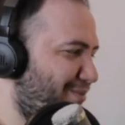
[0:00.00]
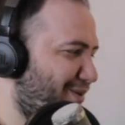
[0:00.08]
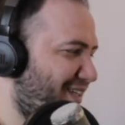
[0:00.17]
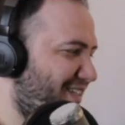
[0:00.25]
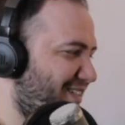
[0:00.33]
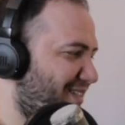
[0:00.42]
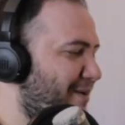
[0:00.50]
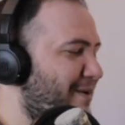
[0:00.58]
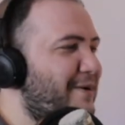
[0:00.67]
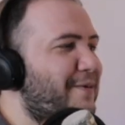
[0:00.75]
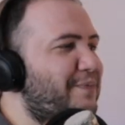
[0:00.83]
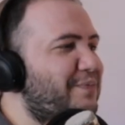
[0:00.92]
please.
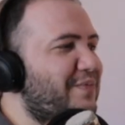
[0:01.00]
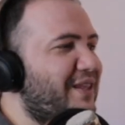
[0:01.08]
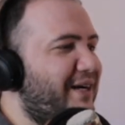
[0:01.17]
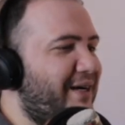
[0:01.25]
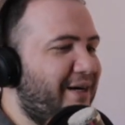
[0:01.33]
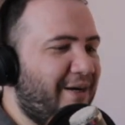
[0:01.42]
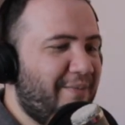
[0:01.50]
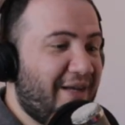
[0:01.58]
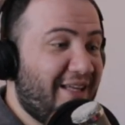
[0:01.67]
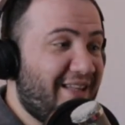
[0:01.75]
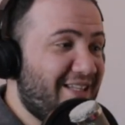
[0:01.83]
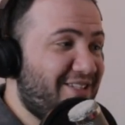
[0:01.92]

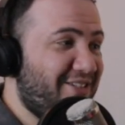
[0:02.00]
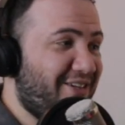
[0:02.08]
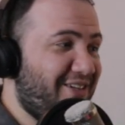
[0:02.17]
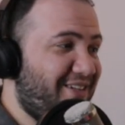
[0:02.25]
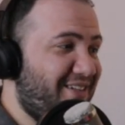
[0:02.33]
And that's all.